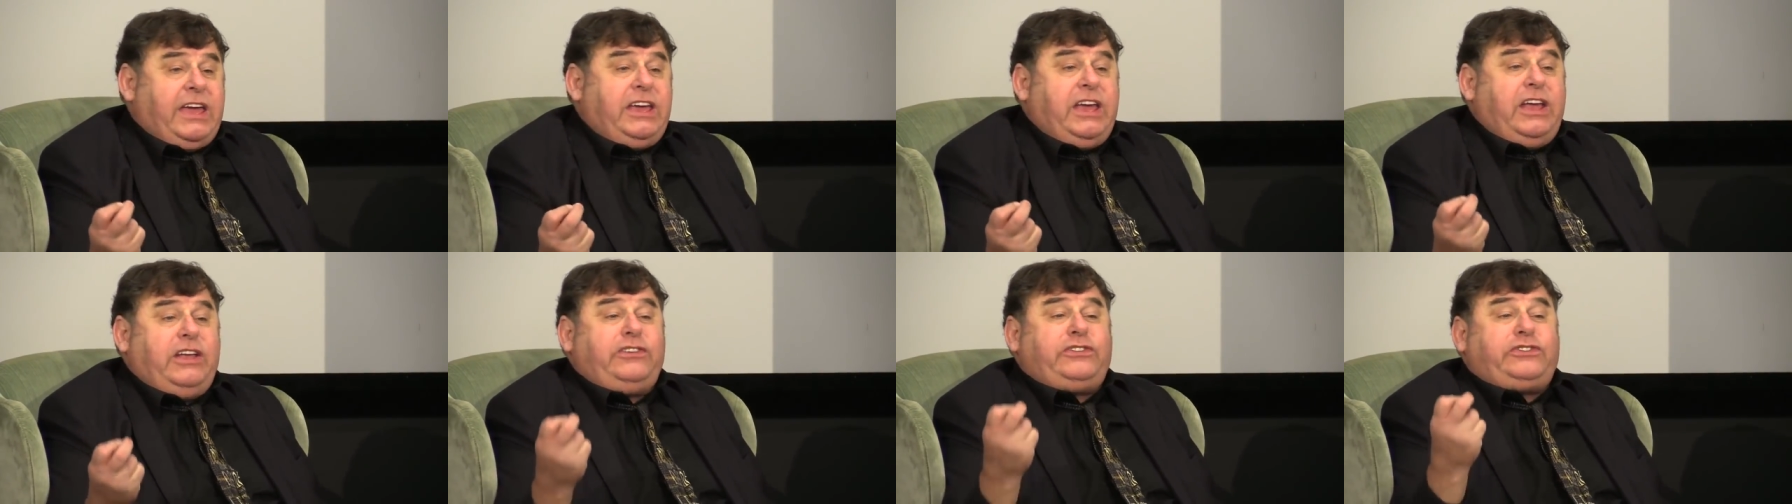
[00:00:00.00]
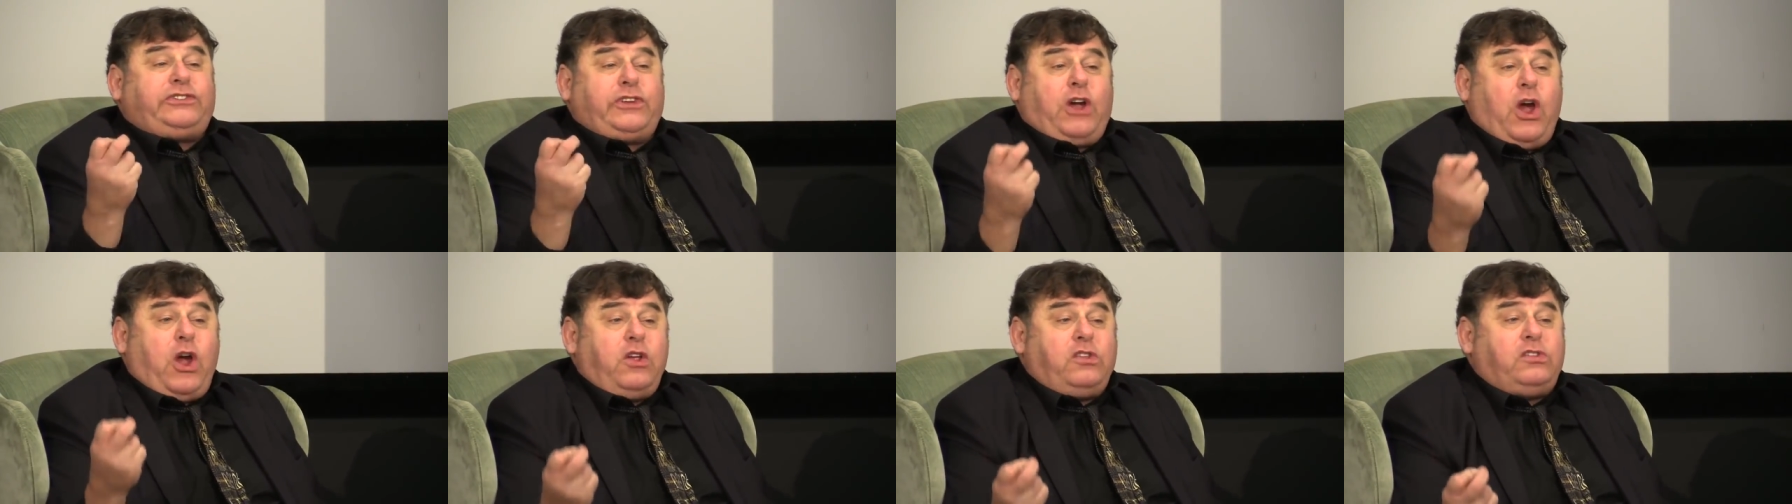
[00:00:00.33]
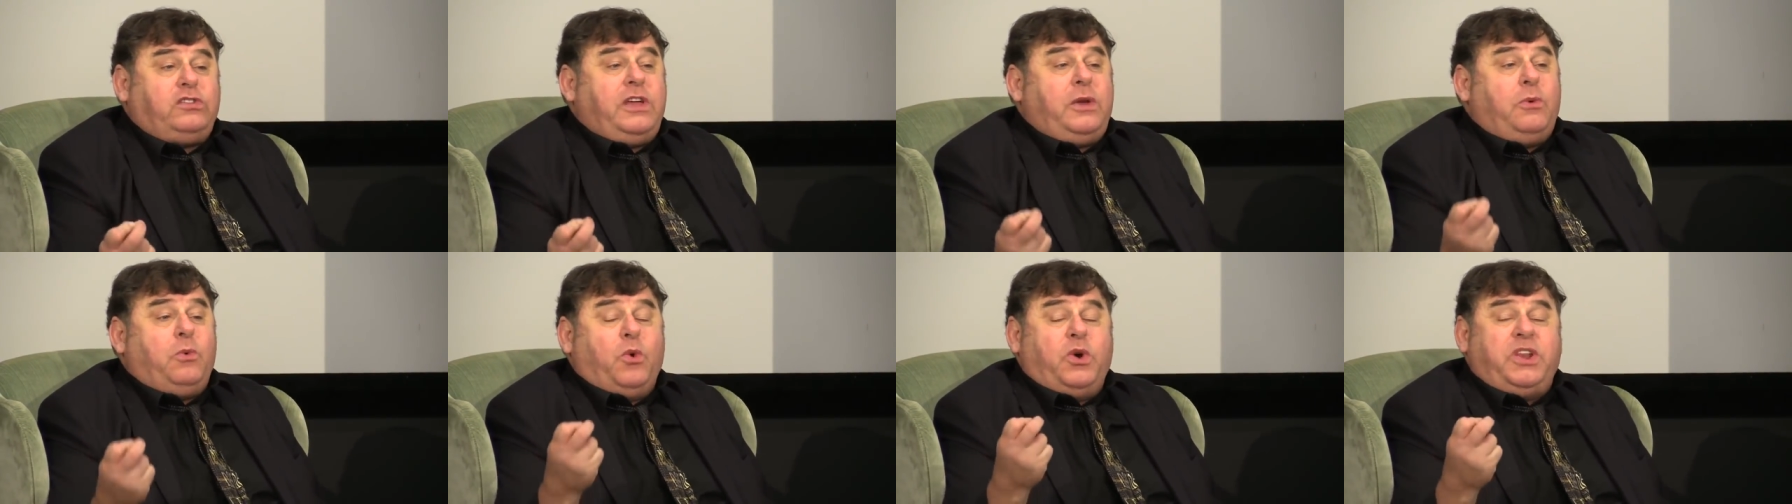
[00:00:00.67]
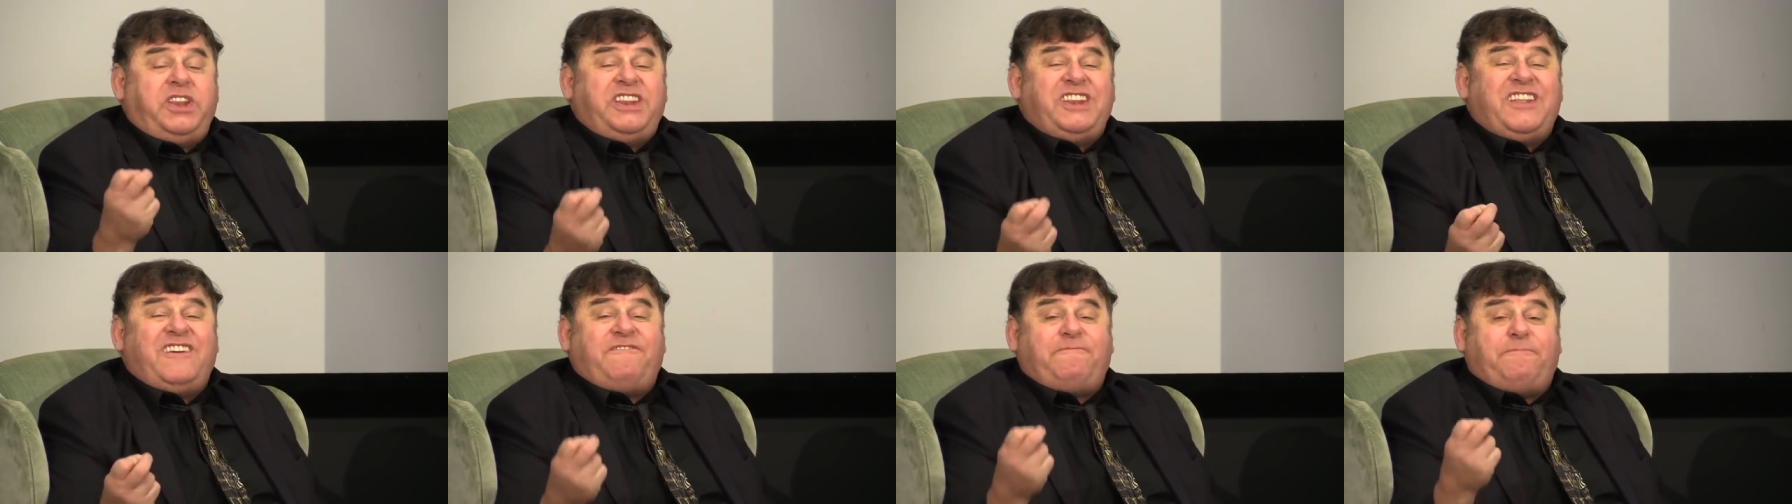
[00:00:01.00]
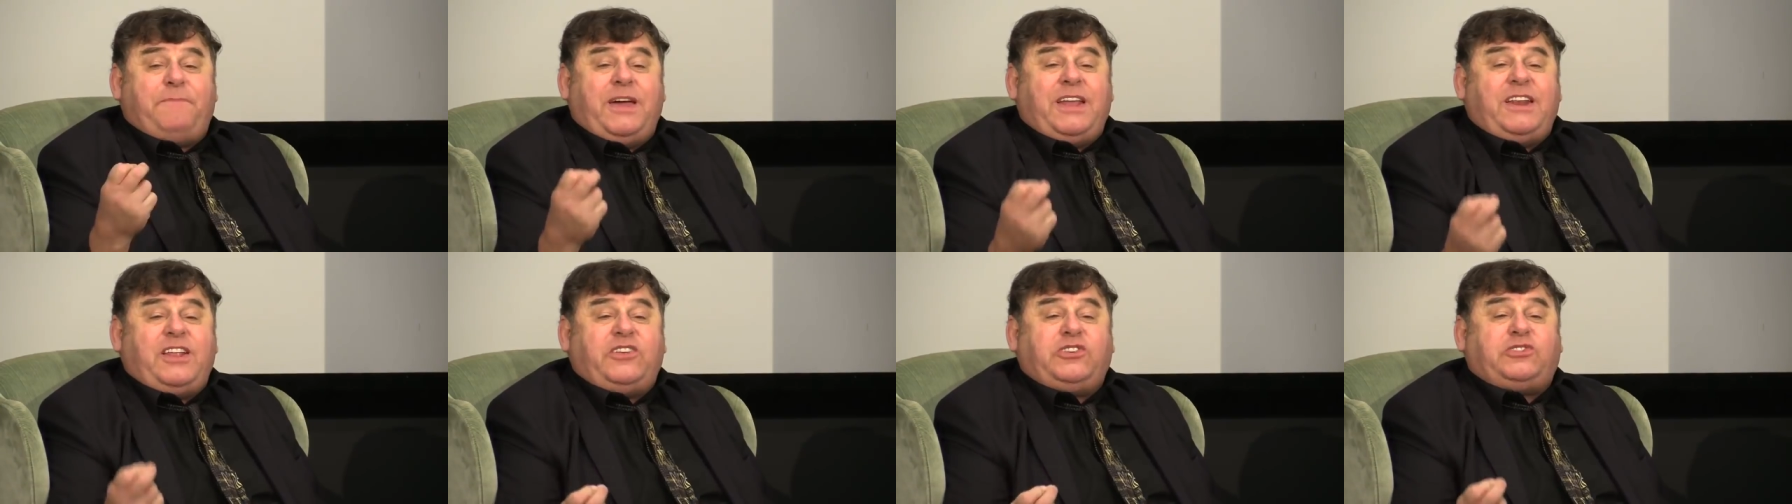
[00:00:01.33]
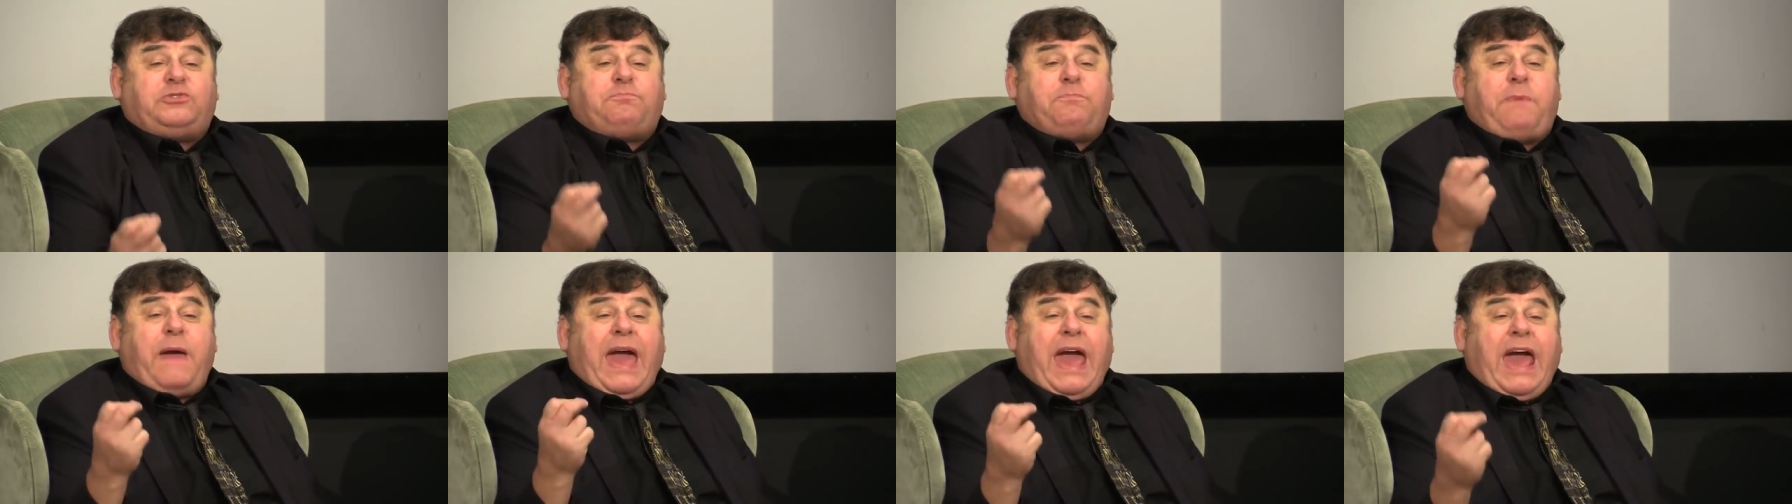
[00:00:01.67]
He certainly wouldn't have been
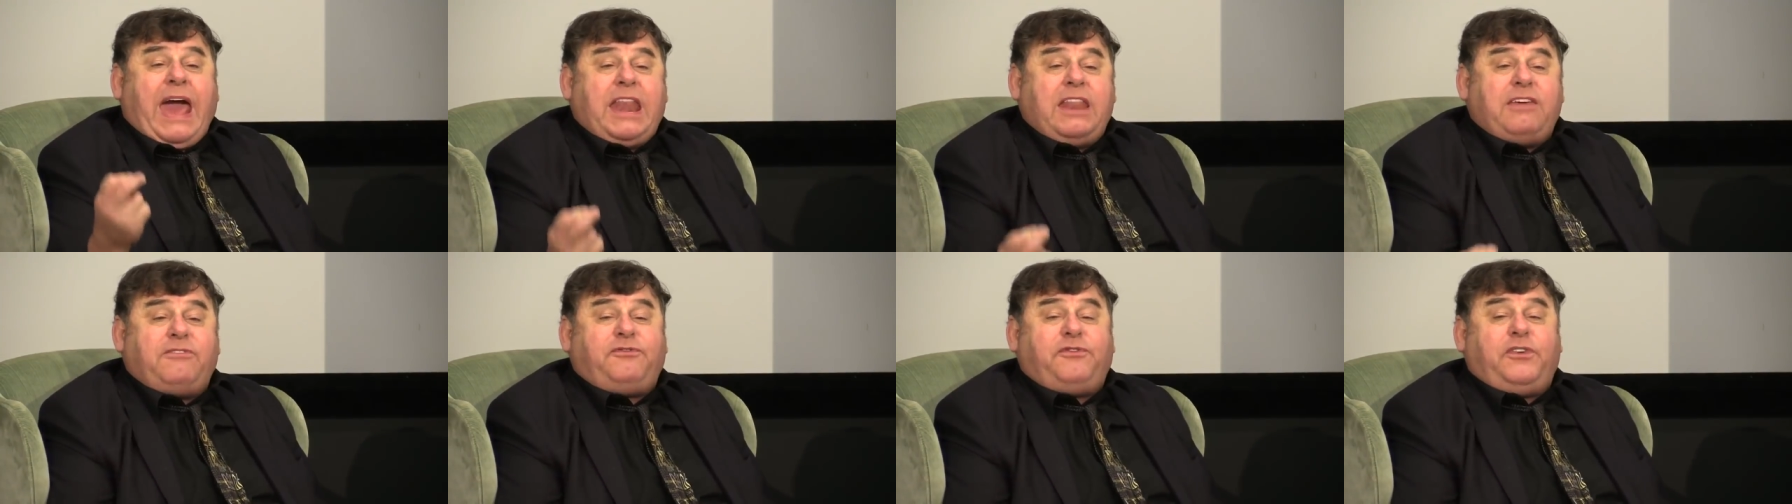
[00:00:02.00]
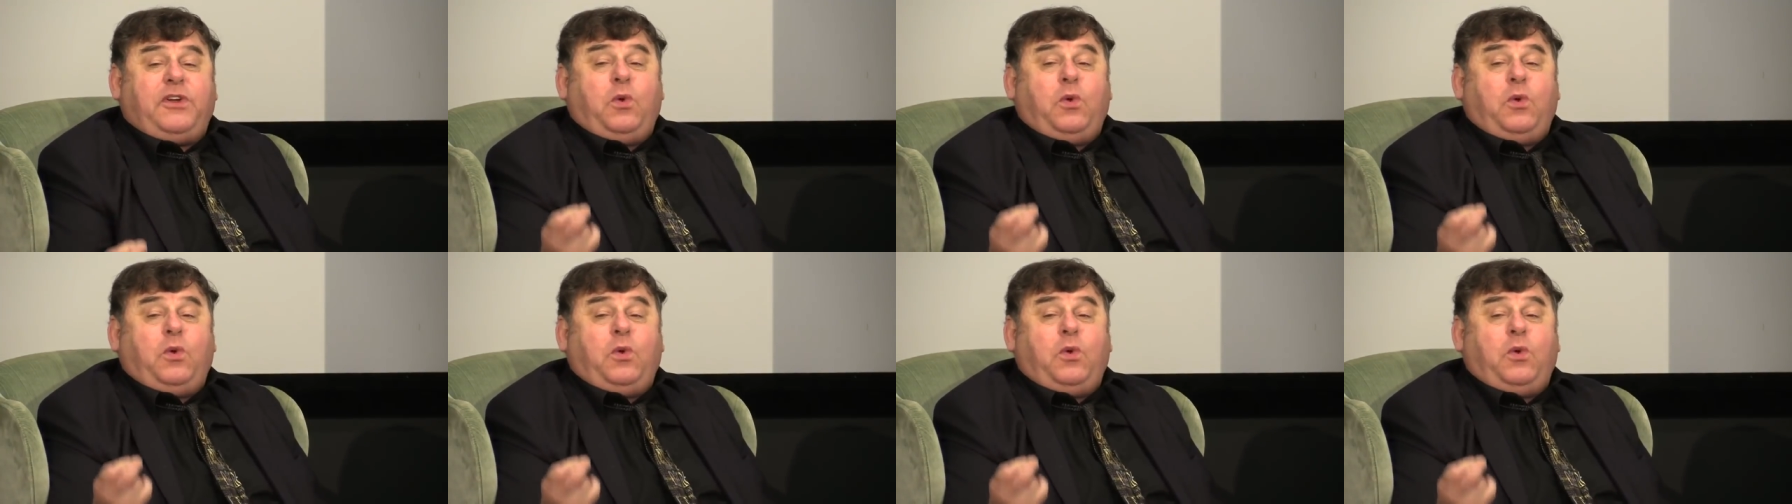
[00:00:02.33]
as bad if